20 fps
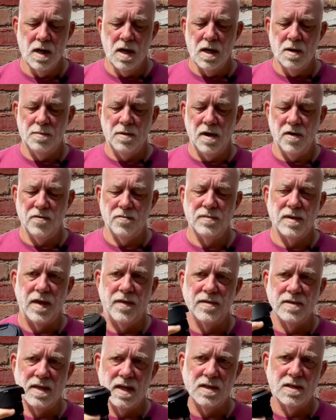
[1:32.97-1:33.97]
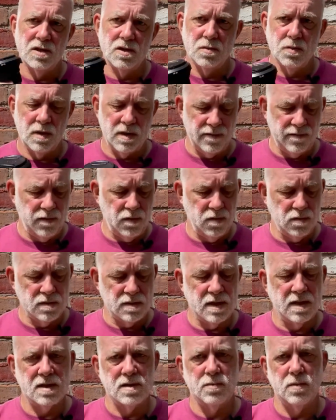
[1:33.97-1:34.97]
Apart from that, the 10 to 24
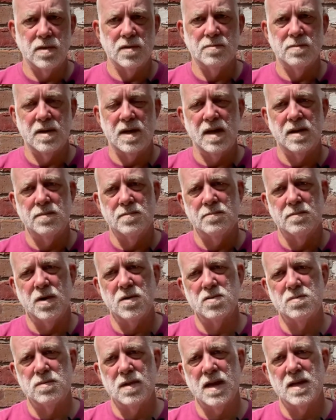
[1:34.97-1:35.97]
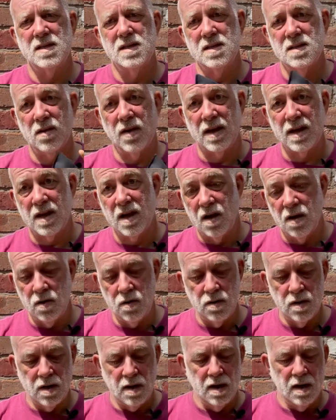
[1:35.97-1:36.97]
sits with me most places I go,
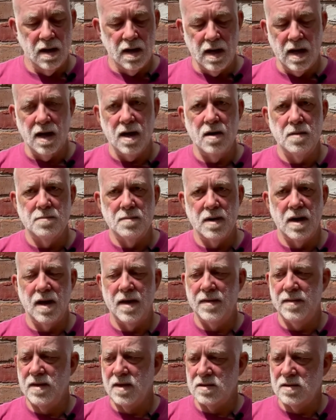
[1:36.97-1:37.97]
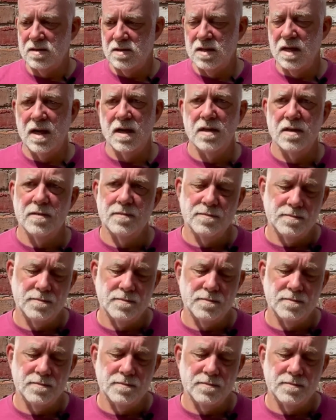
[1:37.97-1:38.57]
and as I say, the